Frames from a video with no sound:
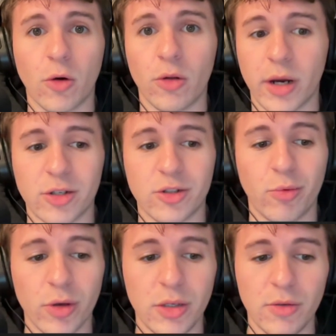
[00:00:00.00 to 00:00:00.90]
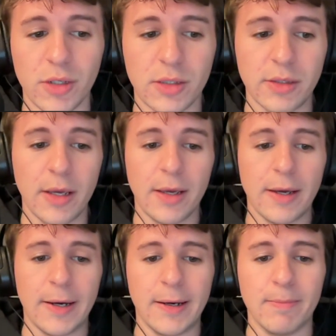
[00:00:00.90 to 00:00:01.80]
goal or extra point units.
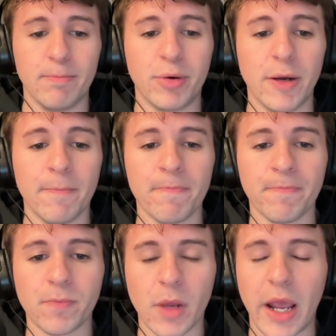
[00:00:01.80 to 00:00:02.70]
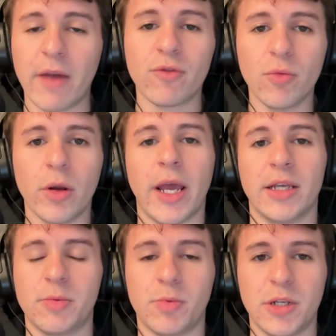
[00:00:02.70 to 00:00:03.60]
But everyone
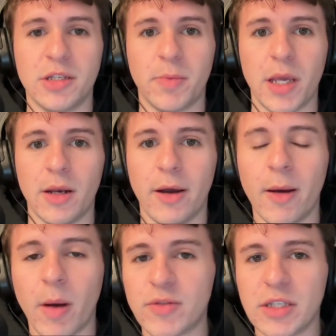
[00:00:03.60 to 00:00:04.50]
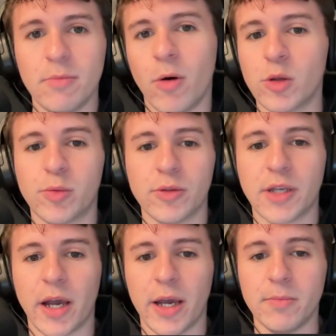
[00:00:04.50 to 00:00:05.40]
has to participate. I've seen multiple
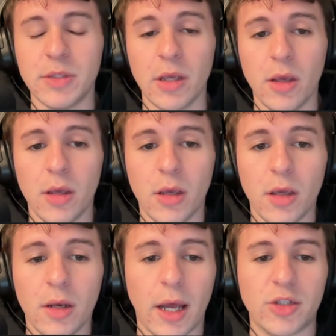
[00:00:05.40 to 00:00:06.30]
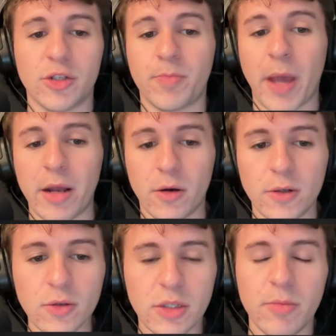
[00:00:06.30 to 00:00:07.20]
times, not just Pat
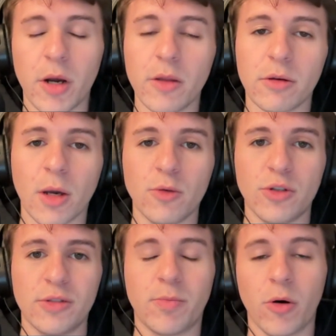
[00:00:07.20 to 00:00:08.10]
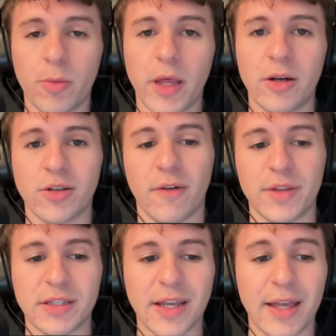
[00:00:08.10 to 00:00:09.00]
Narduzzi, but other coaches pull players
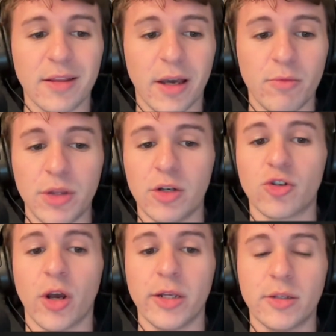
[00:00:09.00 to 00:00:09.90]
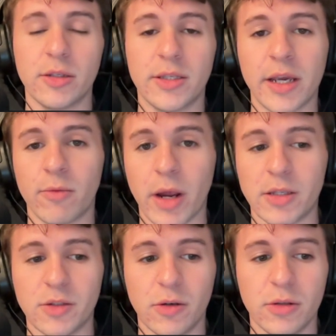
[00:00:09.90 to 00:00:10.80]
off the sideline when they're trying to take a
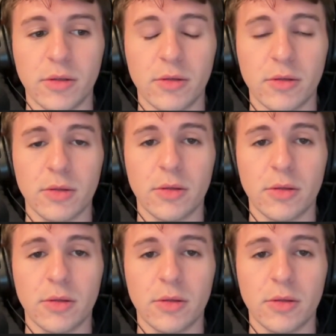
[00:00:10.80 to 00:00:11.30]
rest during